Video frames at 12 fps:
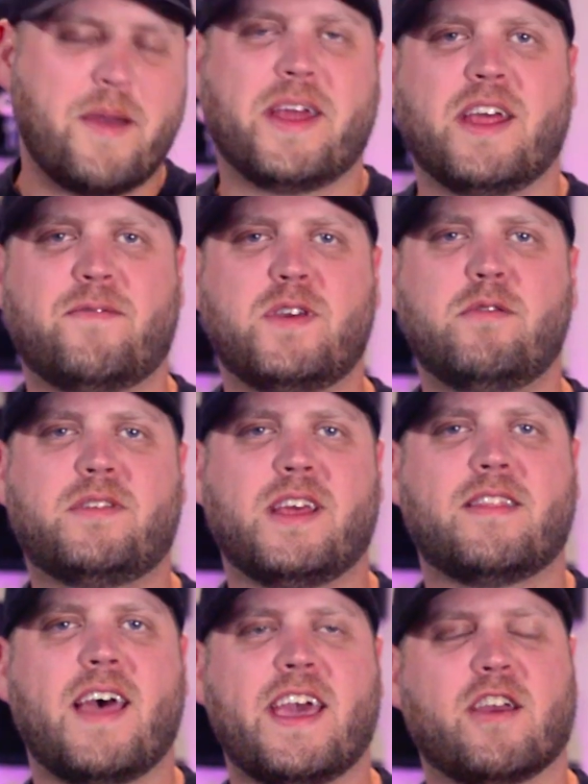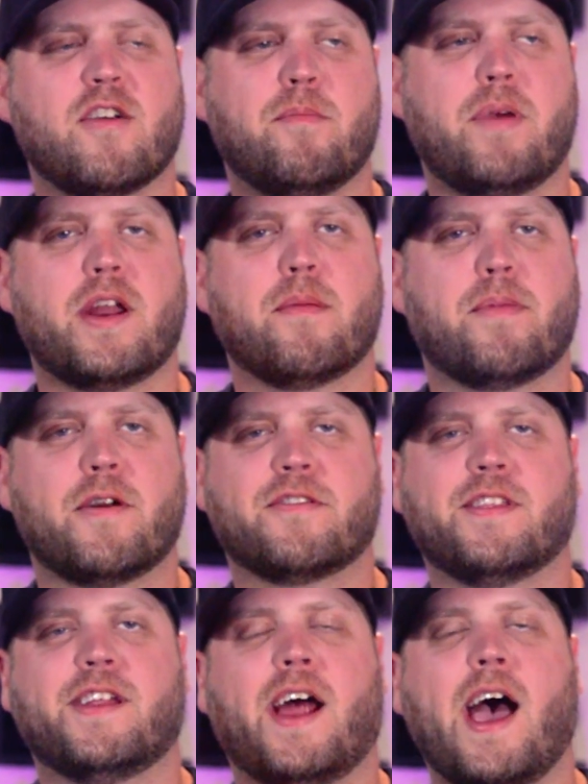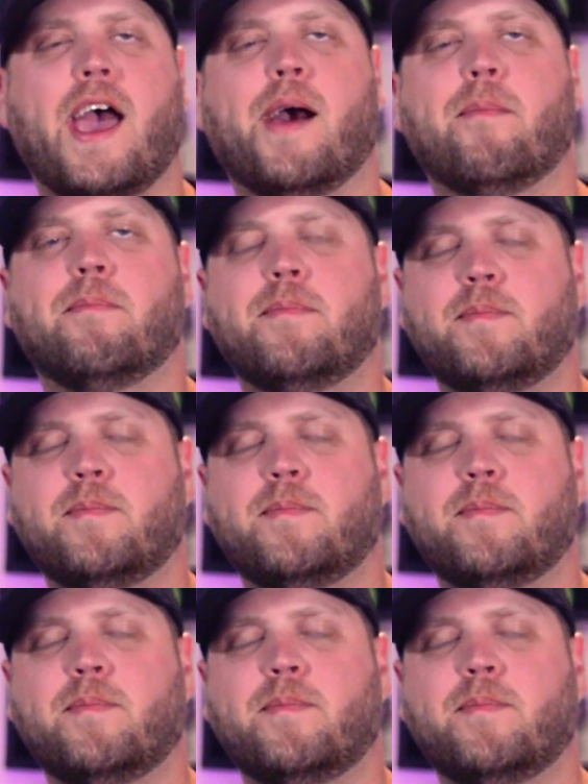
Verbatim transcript: I mean, if you did that, you're a better person than I am,